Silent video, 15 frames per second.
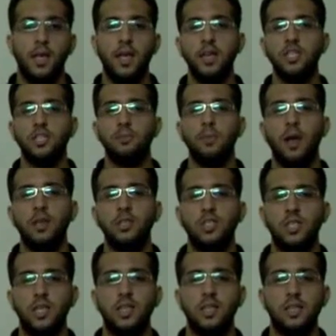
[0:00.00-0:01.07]
Each
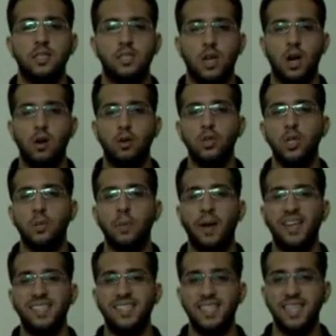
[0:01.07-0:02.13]
myosin is surrounded
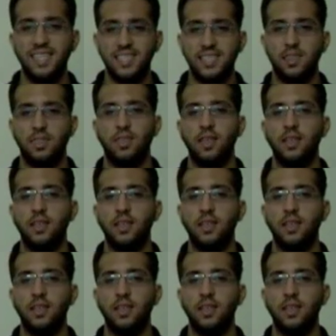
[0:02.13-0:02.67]
by 6